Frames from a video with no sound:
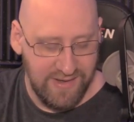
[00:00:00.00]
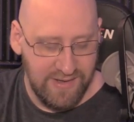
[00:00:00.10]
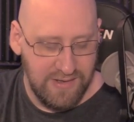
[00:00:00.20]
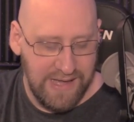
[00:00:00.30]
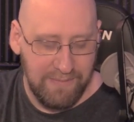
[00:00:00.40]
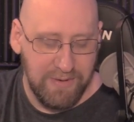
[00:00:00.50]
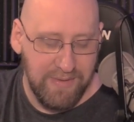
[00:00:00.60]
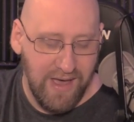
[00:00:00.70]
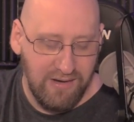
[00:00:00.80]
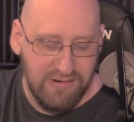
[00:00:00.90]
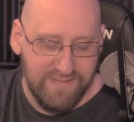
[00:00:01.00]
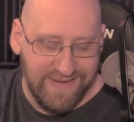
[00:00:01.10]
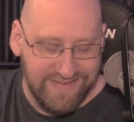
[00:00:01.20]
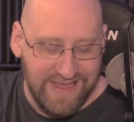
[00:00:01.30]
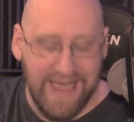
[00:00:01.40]
happened to be under
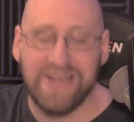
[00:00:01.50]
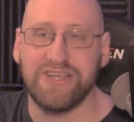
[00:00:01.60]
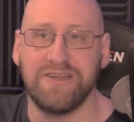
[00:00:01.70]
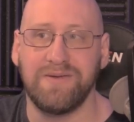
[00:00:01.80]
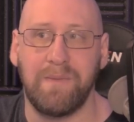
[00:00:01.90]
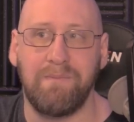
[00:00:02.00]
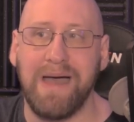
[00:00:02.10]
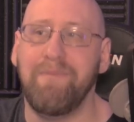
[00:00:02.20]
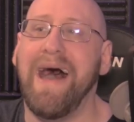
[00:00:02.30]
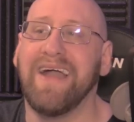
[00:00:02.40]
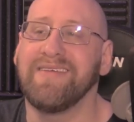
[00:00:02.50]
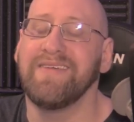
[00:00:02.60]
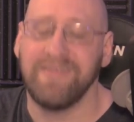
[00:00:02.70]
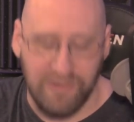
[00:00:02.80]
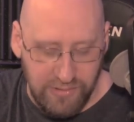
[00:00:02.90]
investigation by
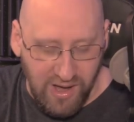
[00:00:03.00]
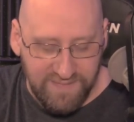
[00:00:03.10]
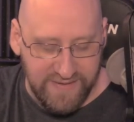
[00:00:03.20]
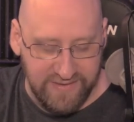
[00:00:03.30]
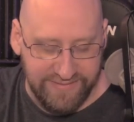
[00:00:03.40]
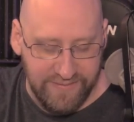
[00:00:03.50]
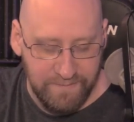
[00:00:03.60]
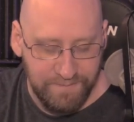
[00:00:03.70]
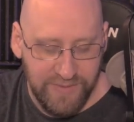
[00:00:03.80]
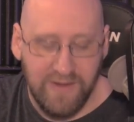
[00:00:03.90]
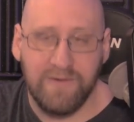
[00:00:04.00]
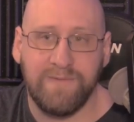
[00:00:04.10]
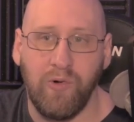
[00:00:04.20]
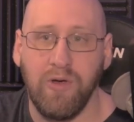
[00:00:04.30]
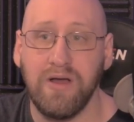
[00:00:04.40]
Paxton's own office
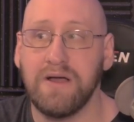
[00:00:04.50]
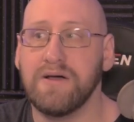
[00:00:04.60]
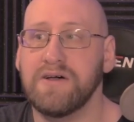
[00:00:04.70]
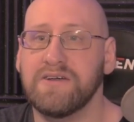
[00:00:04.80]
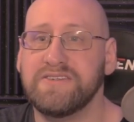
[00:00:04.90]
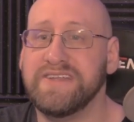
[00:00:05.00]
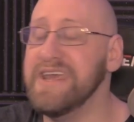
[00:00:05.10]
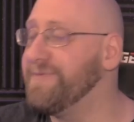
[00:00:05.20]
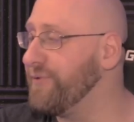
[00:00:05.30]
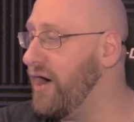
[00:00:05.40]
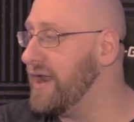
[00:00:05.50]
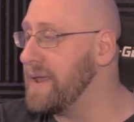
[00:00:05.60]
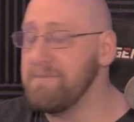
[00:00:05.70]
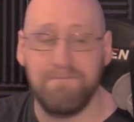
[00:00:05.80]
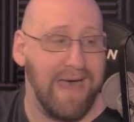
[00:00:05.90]
for
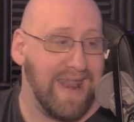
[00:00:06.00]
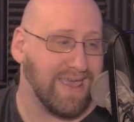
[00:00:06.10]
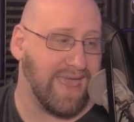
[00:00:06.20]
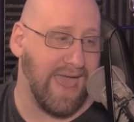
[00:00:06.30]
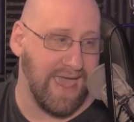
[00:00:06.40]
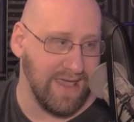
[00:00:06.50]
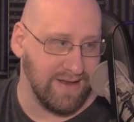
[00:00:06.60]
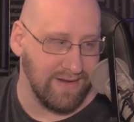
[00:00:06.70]
defrauding Medicaid.